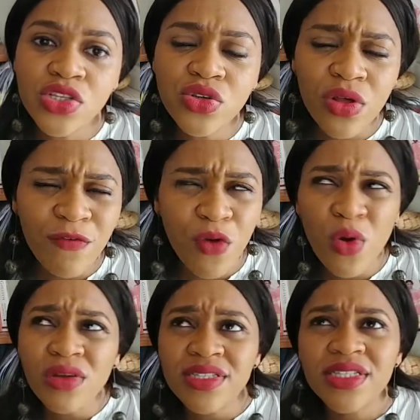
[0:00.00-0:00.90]
So of
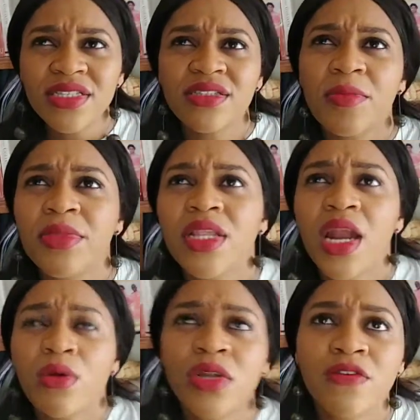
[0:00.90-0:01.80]
course, this is something that I
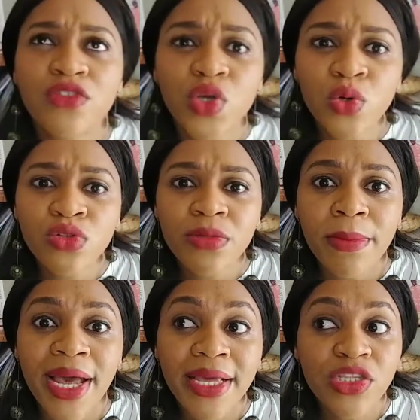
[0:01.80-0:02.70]
would have told
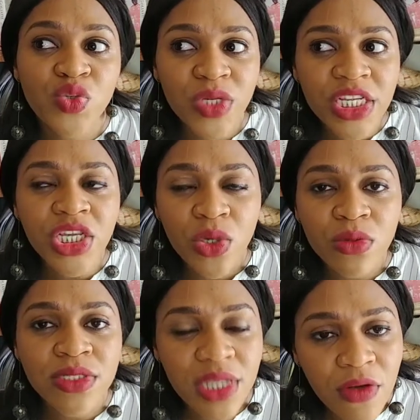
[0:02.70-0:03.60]
my
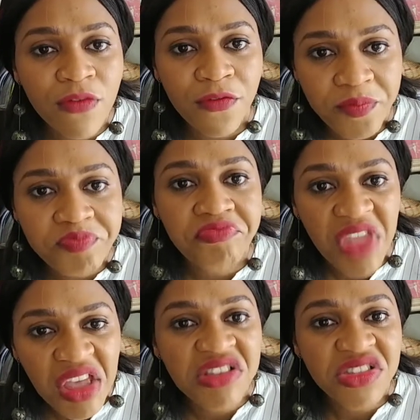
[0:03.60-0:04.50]
20-year-old self
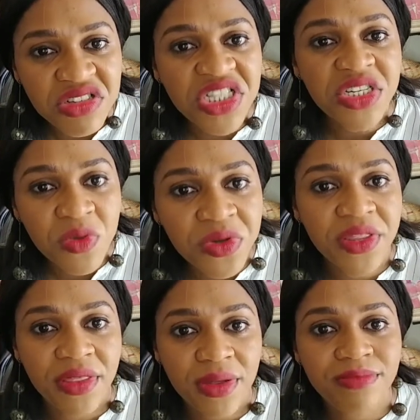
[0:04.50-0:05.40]
to deal
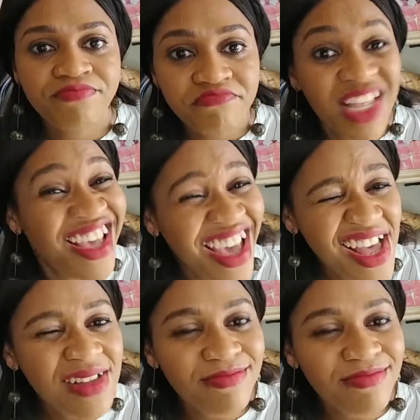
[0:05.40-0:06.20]
with. Yeah?